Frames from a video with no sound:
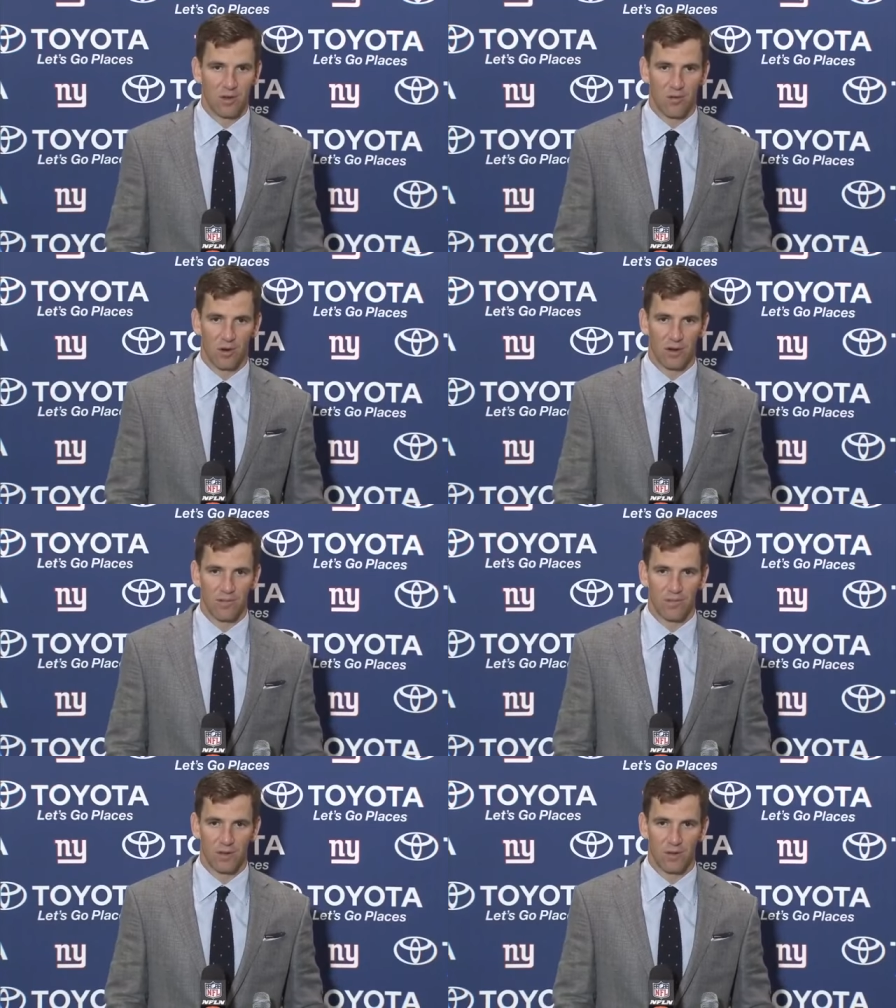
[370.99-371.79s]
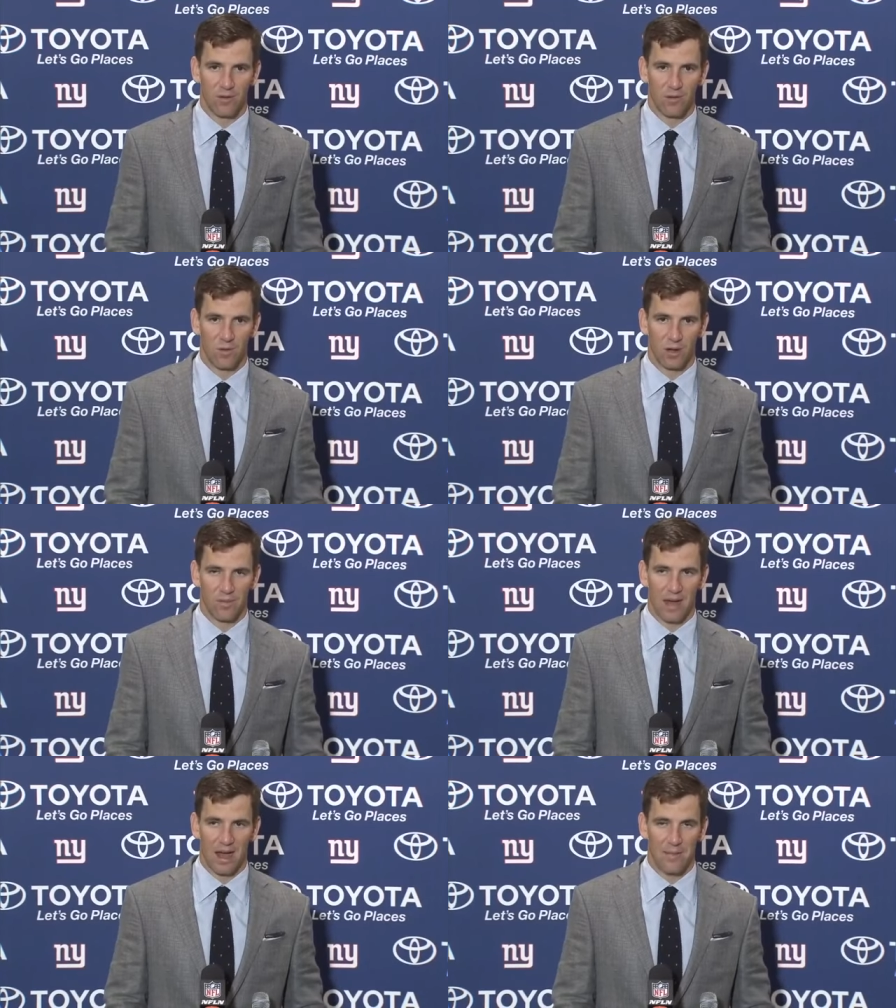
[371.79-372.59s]

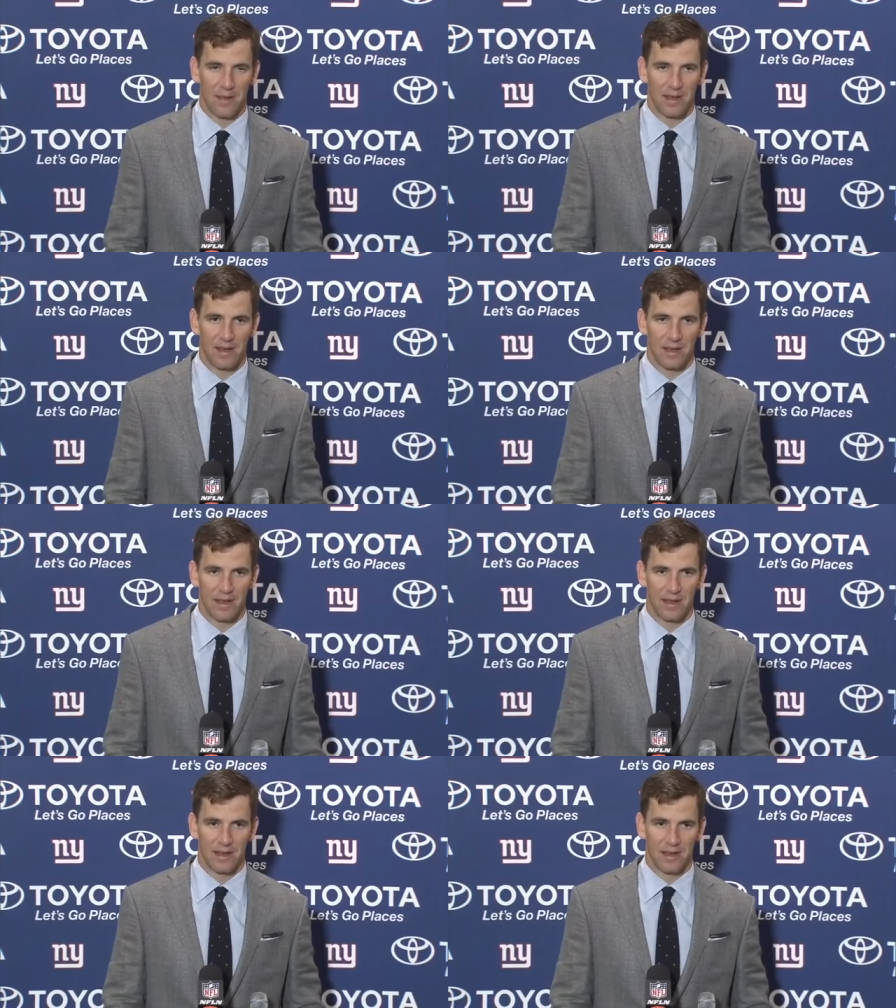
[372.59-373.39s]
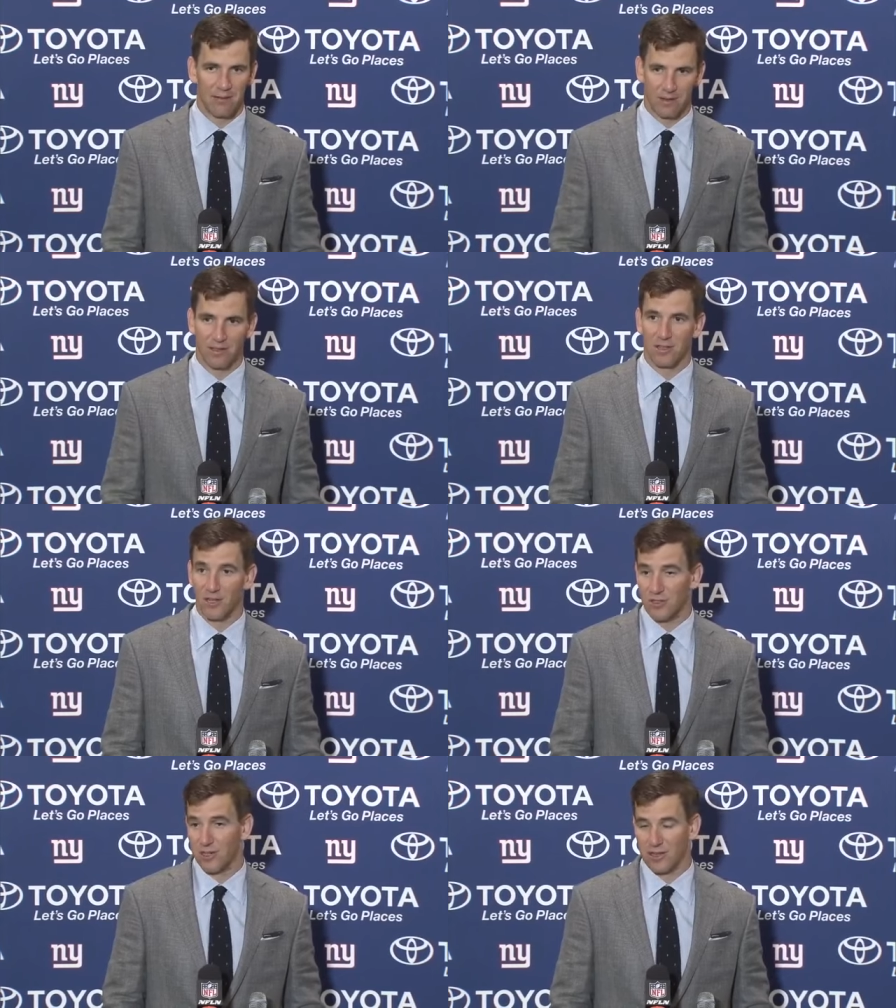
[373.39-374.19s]
working behind me, and he'll get
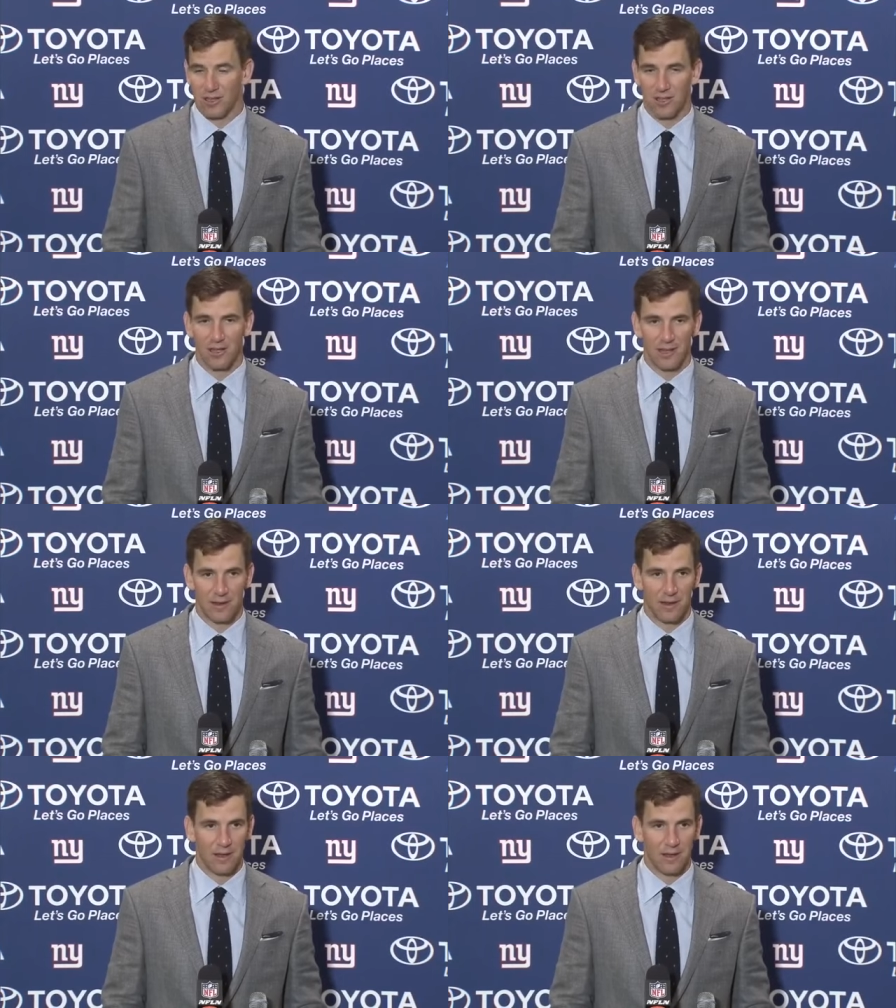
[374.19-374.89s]
the touchdown, get the lead.